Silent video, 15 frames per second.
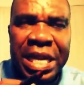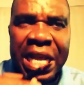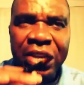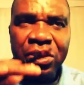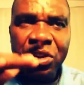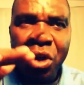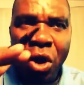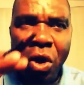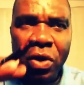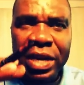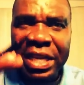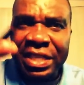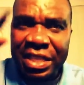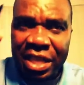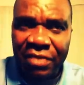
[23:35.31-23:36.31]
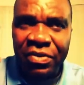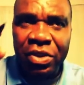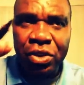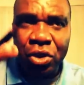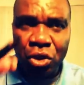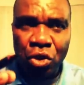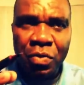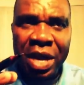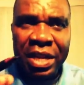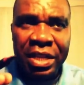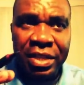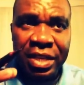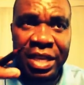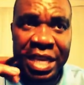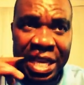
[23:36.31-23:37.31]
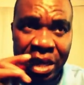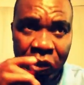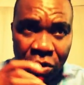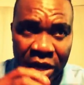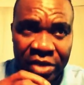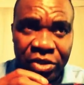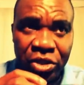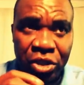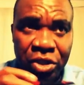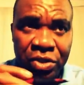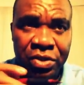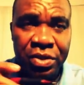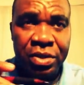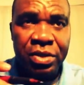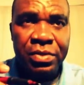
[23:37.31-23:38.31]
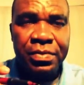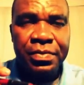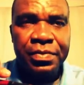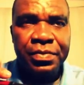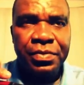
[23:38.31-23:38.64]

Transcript: that God has given to humanity in Christ Jesus.